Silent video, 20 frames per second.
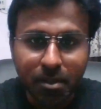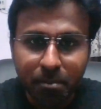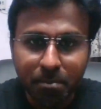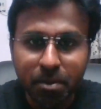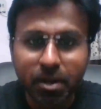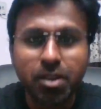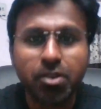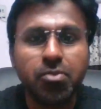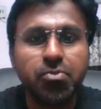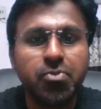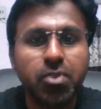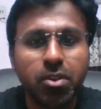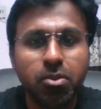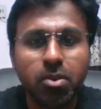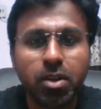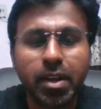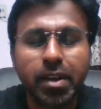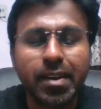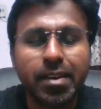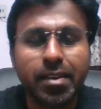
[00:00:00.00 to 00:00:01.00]
But if you
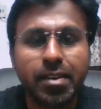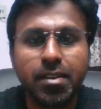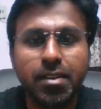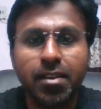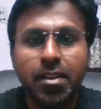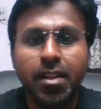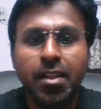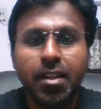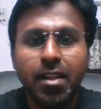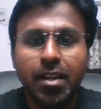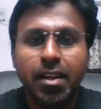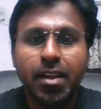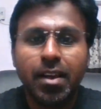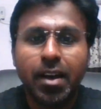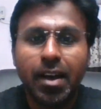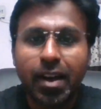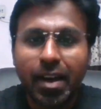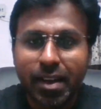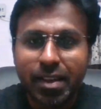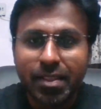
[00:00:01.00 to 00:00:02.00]
look at it,
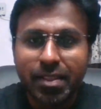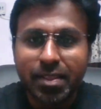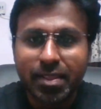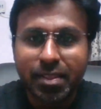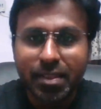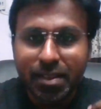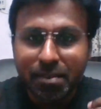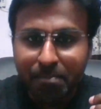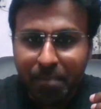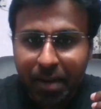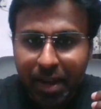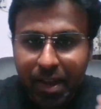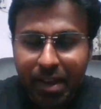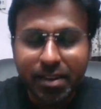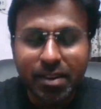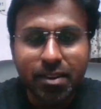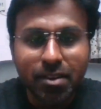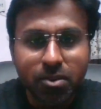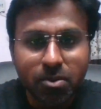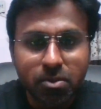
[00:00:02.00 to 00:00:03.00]

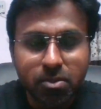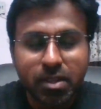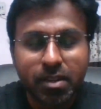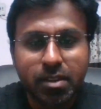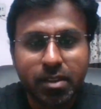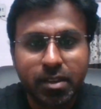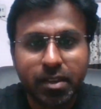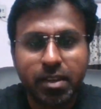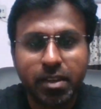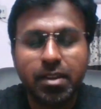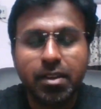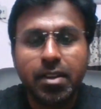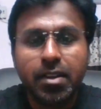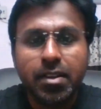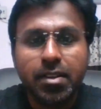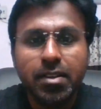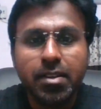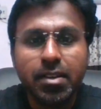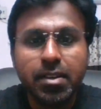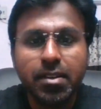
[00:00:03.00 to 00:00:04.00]
Martin Luther King
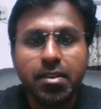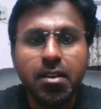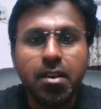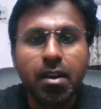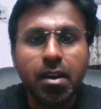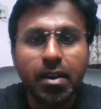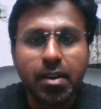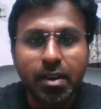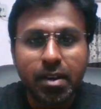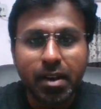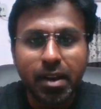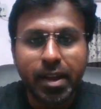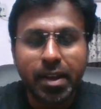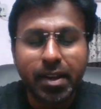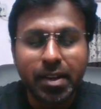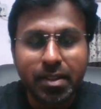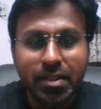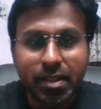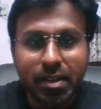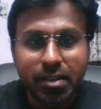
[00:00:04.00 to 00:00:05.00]
did not
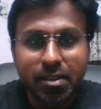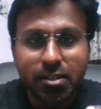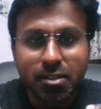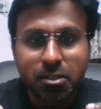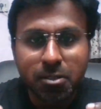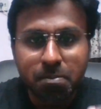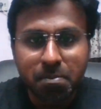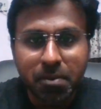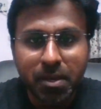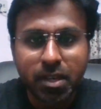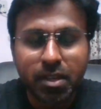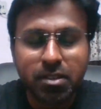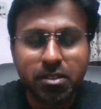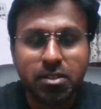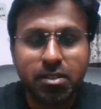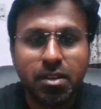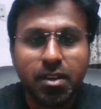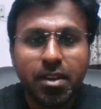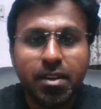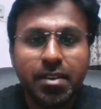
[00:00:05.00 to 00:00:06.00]
write that speech
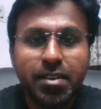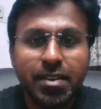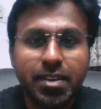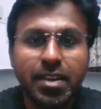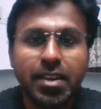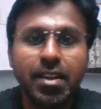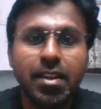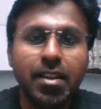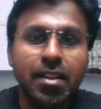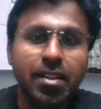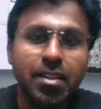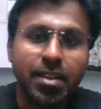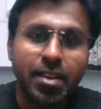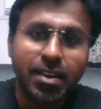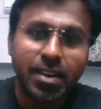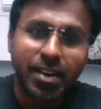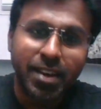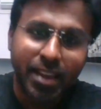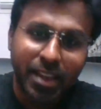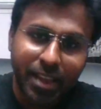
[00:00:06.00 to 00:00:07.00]
till
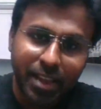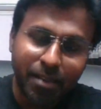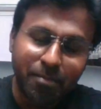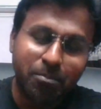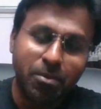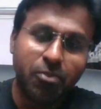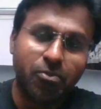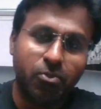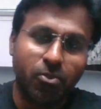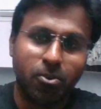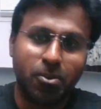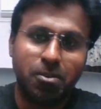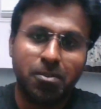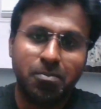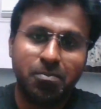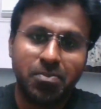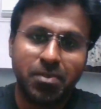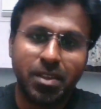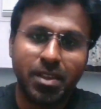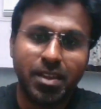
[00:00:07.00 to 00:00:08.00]
the day before.
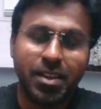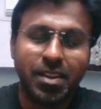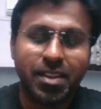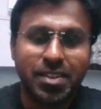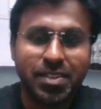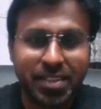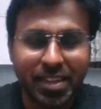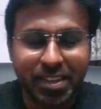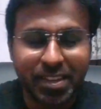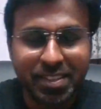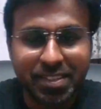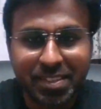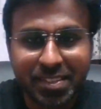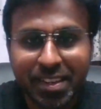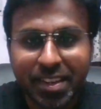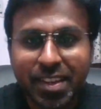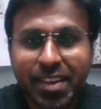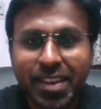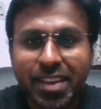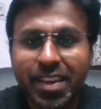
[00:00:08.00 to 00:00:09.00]
In a sense,
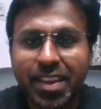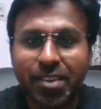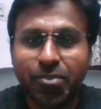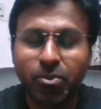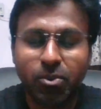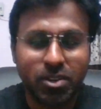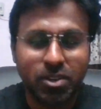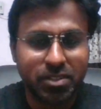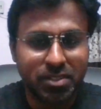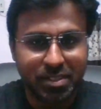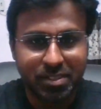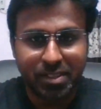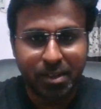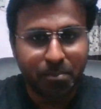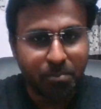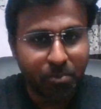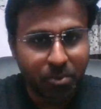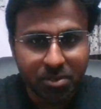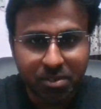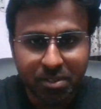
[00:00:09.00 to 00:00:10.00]
he was
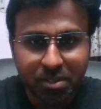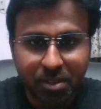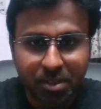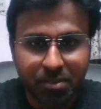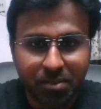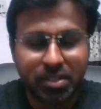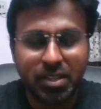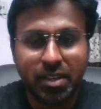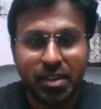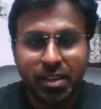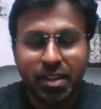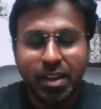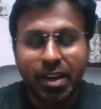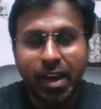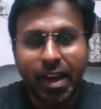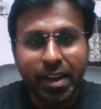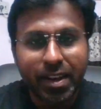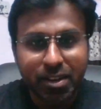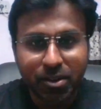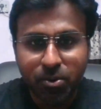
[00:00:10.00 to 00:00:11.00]
supposed to give. See,
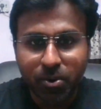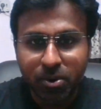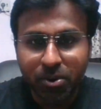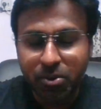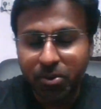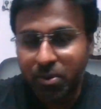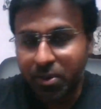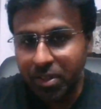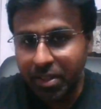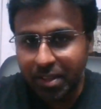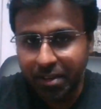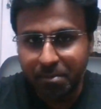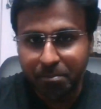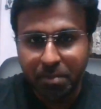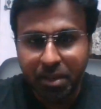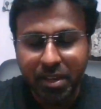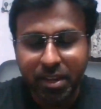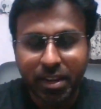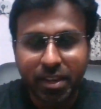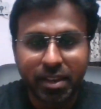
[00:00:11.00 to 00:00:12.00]
I told you in the
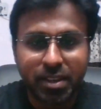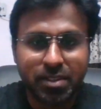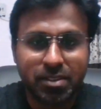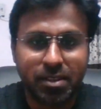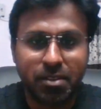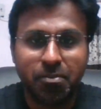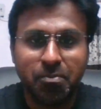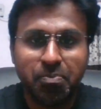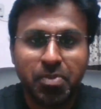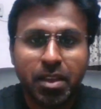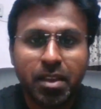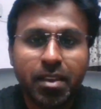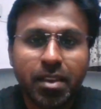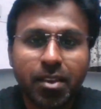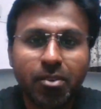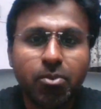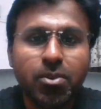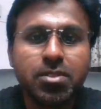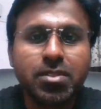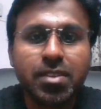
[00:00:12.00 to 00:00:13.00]
beginning itself,
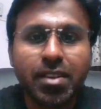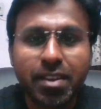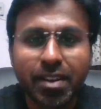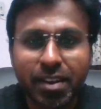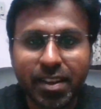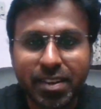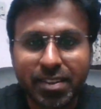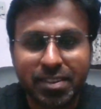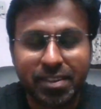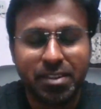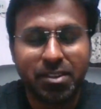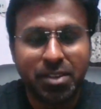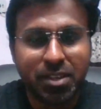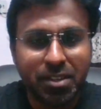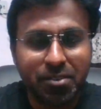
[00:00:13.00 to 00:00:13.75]
he was reluctant.